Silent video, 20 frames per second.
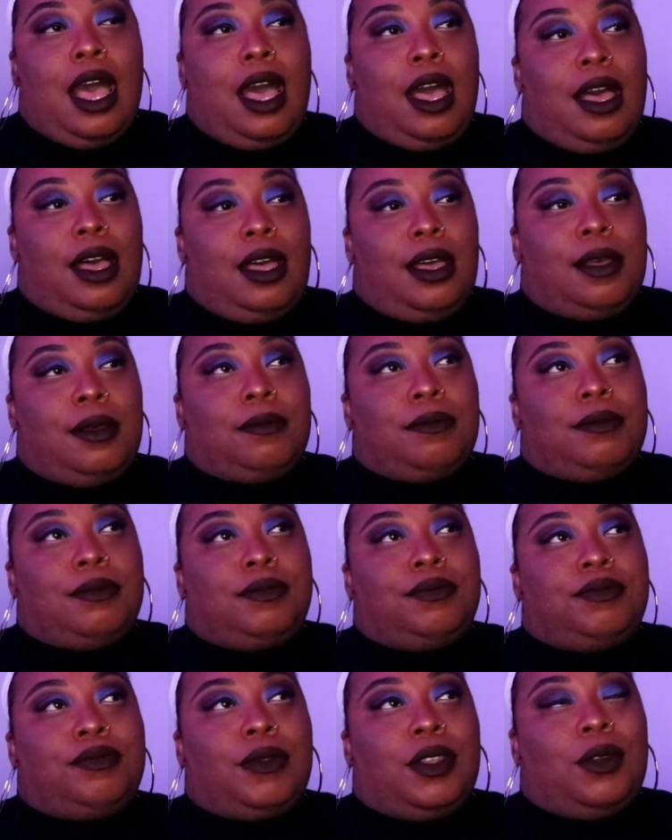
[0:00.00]
Um,
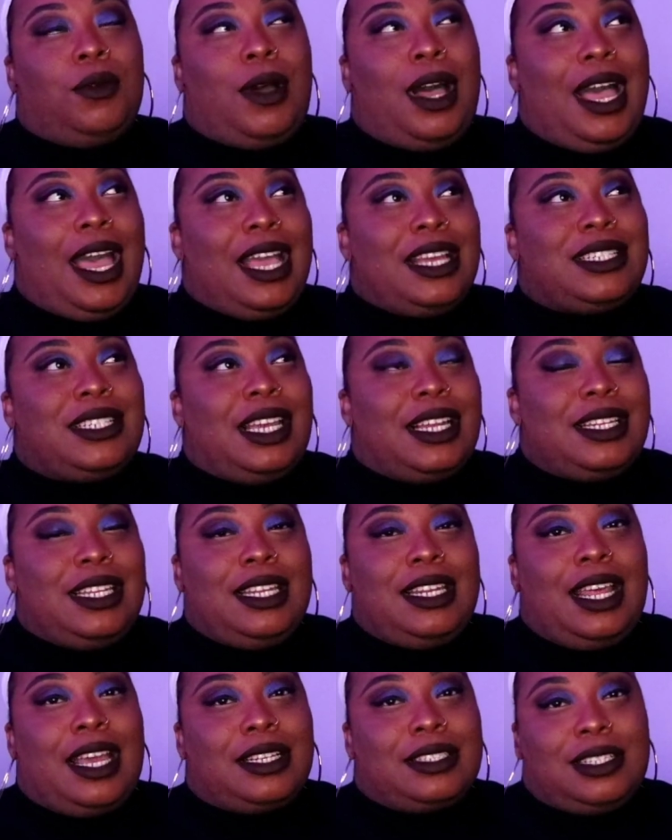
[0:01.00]
well, actually, I
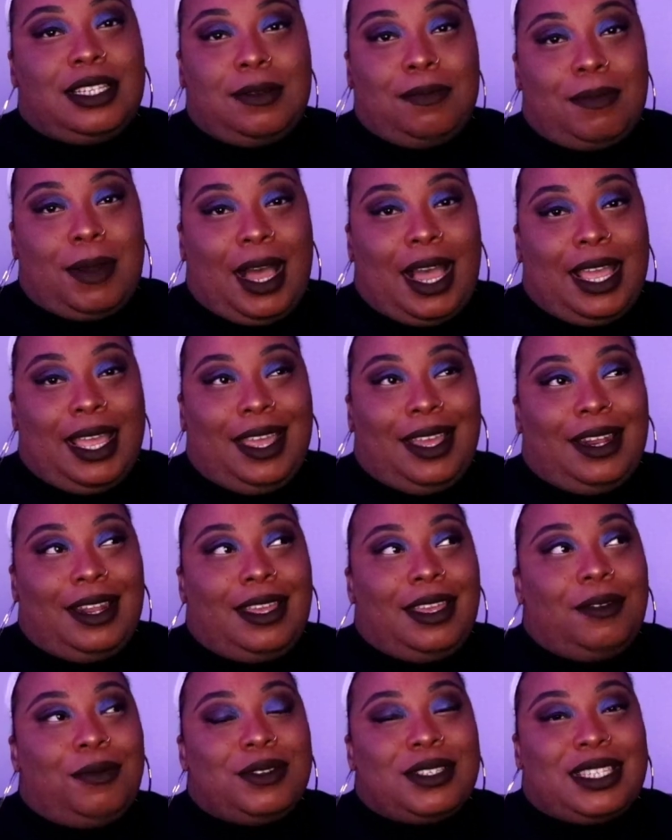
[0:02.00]
didn't actually buy
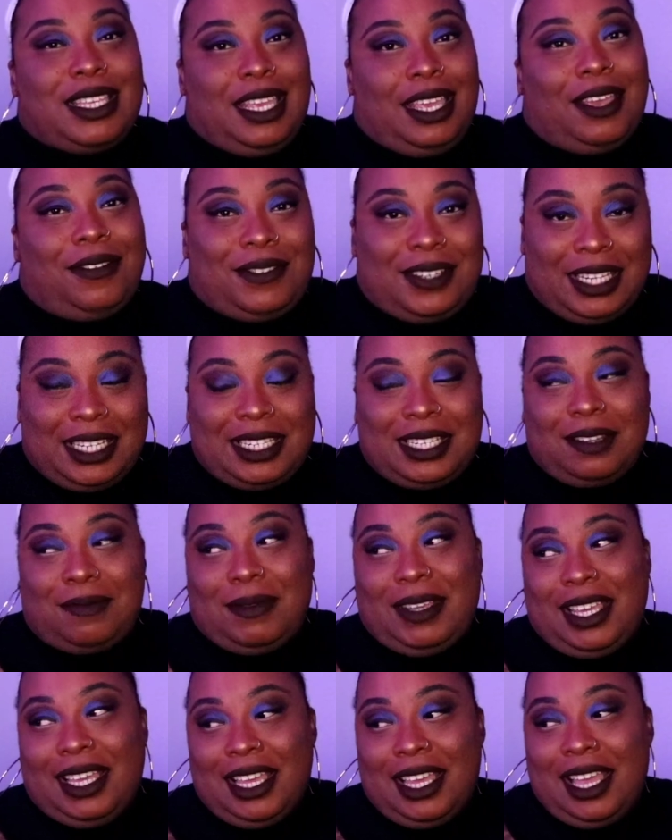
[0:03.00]
it. It was gifted to
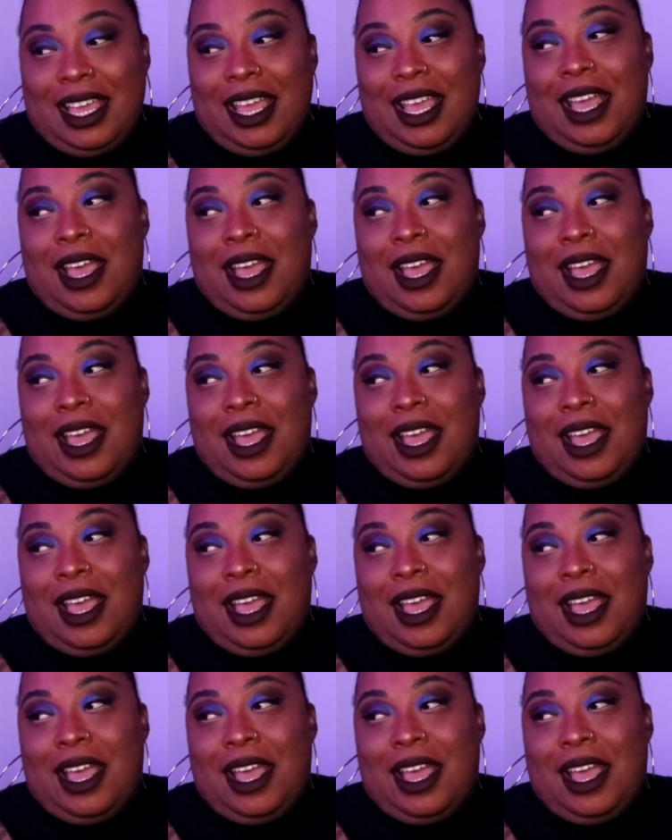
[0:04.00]
me.